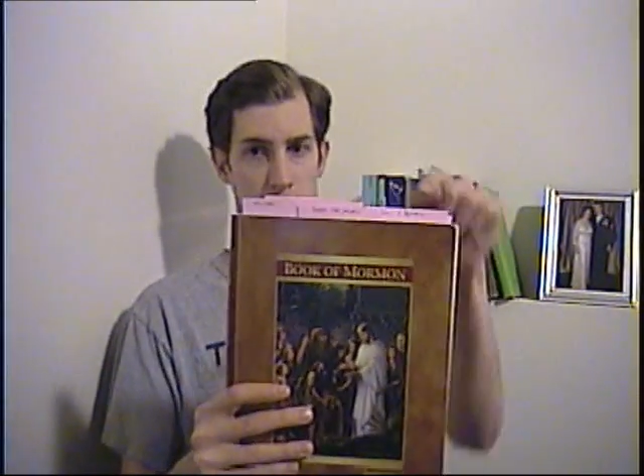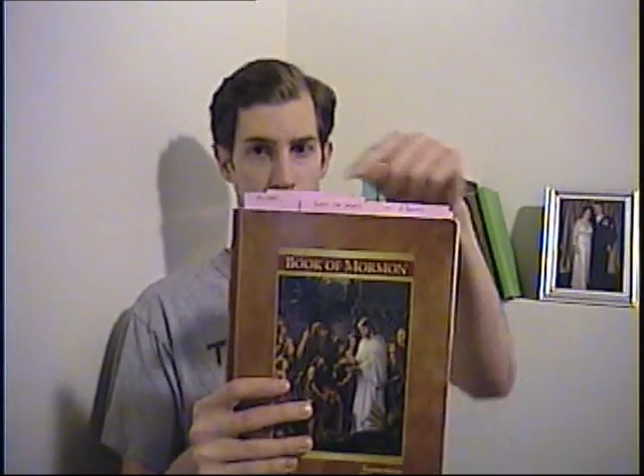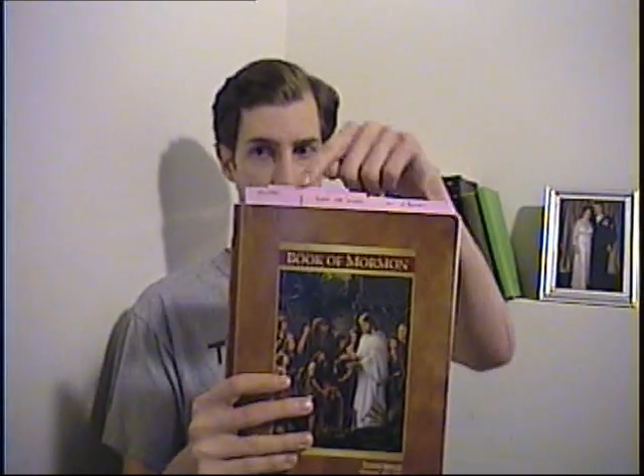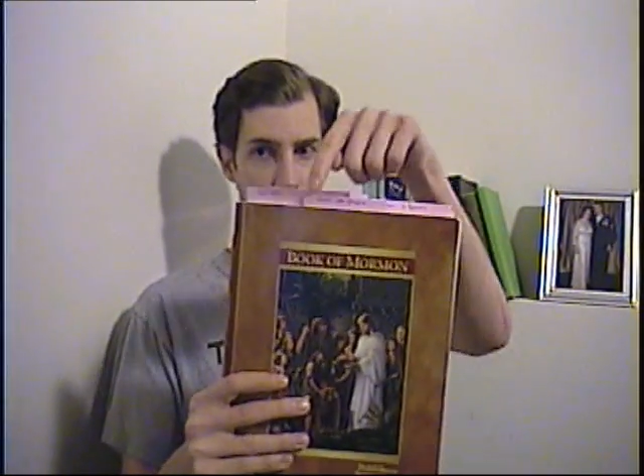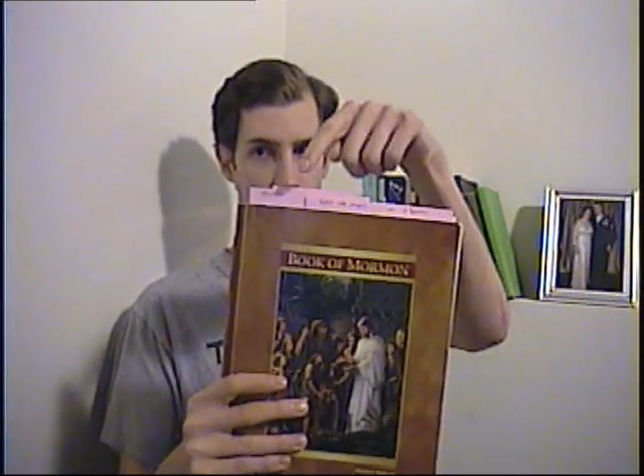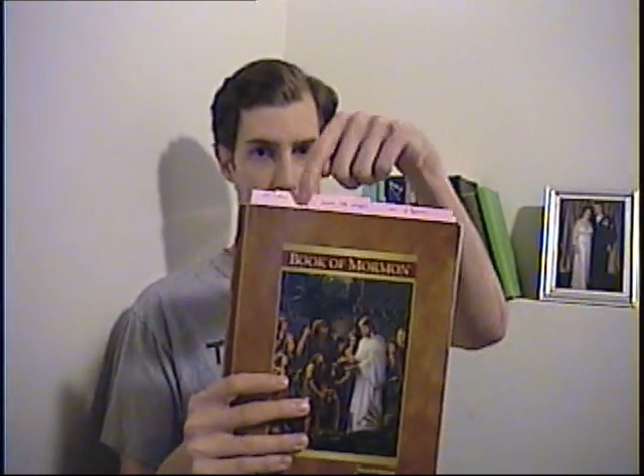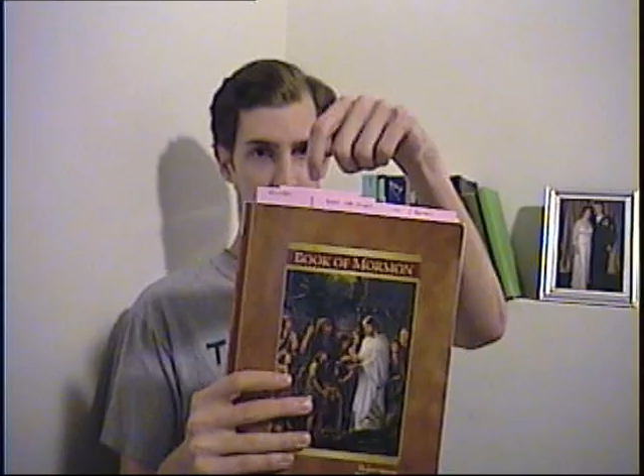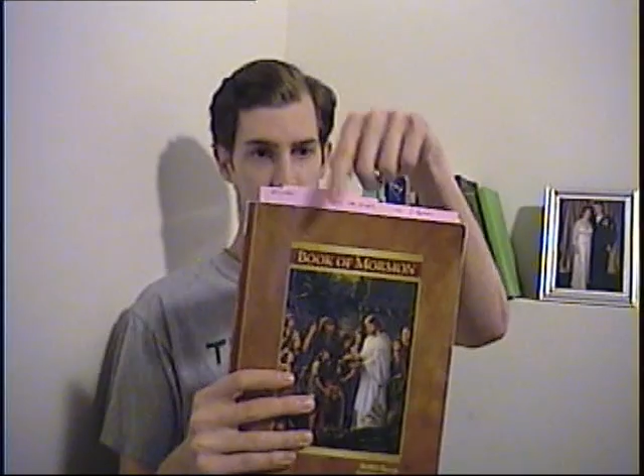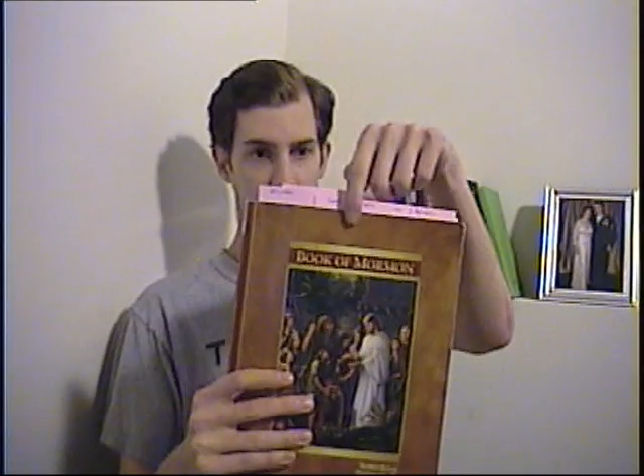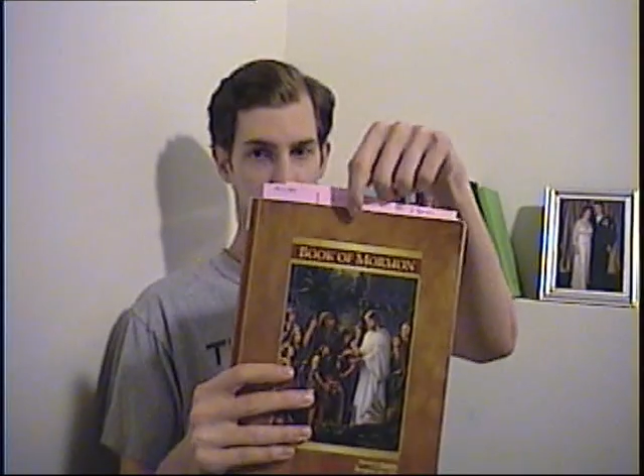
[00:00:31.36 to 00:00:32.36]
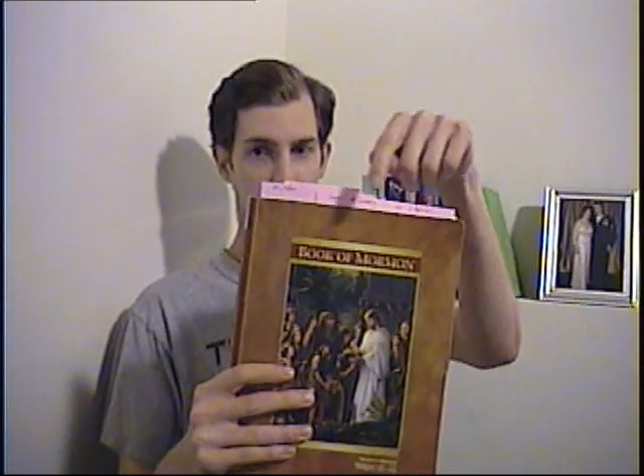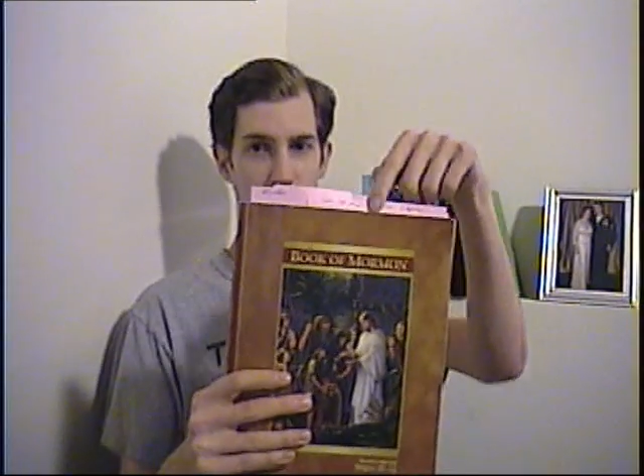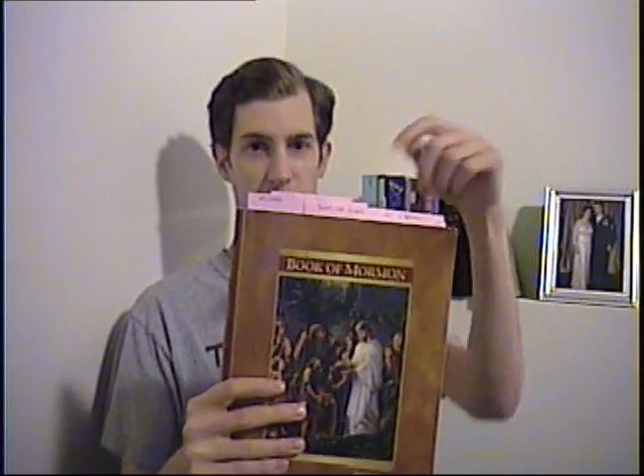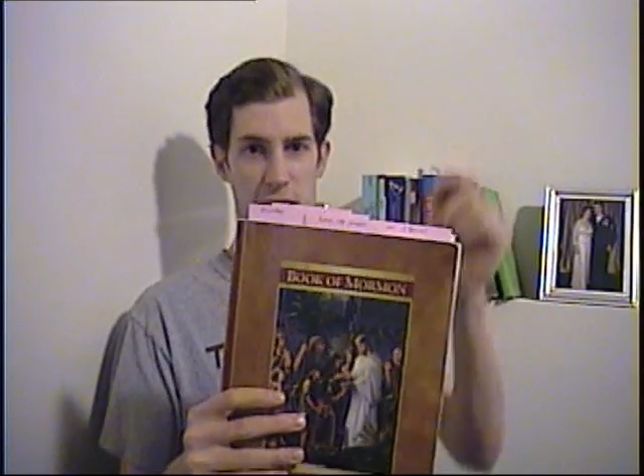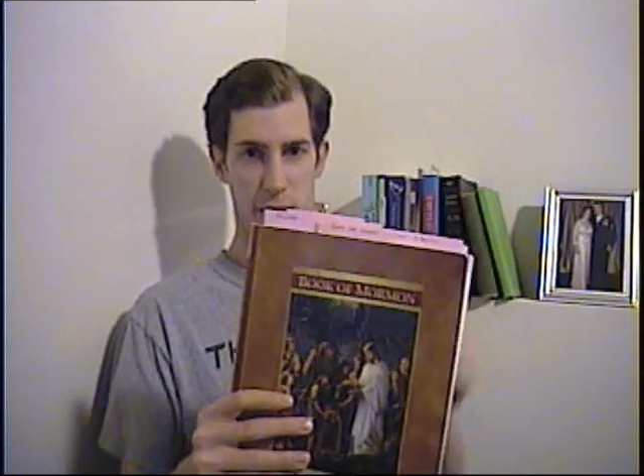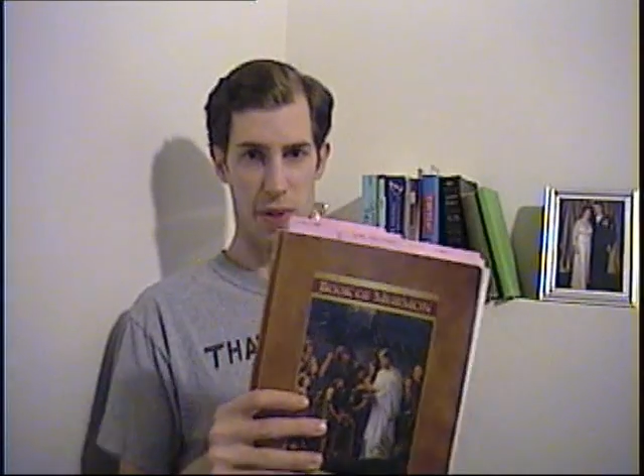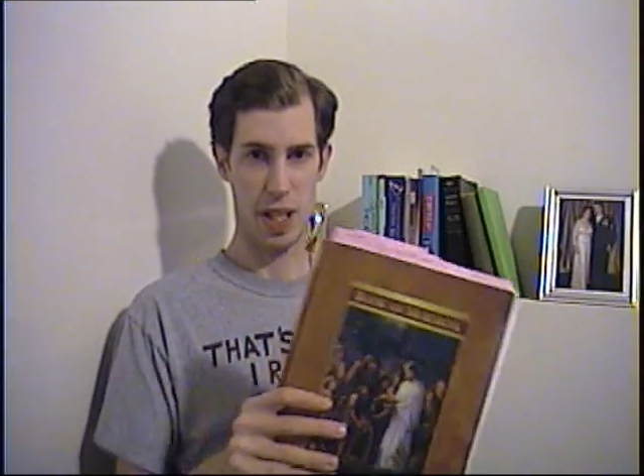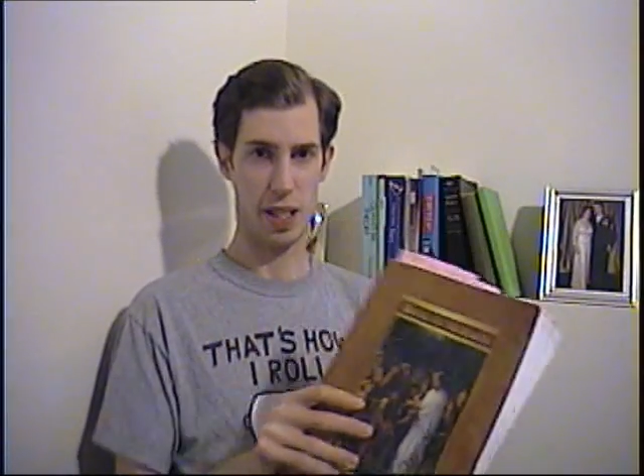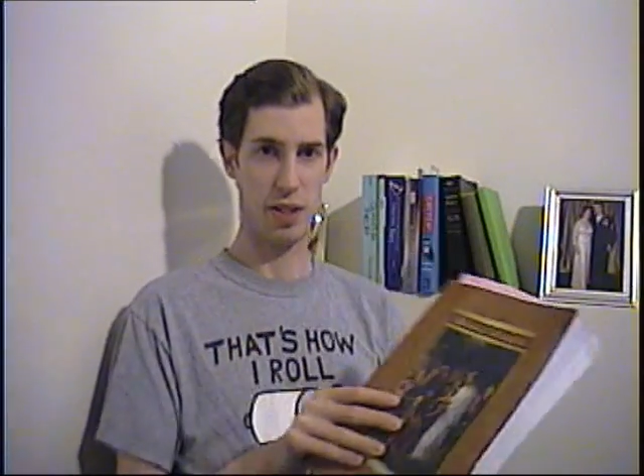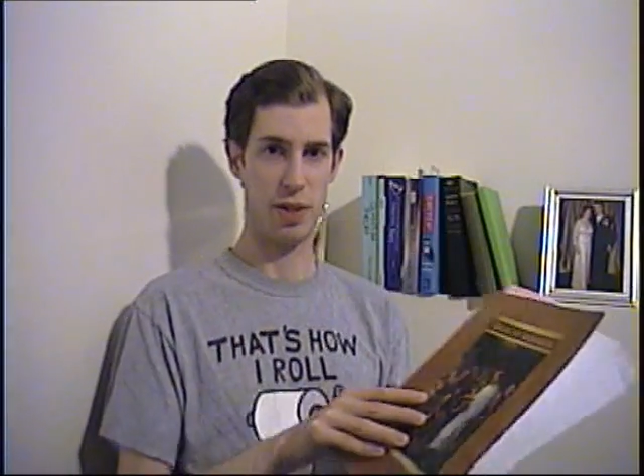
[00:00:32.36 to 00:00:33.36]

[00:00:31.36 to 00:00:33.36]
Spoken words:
may notice I've found some things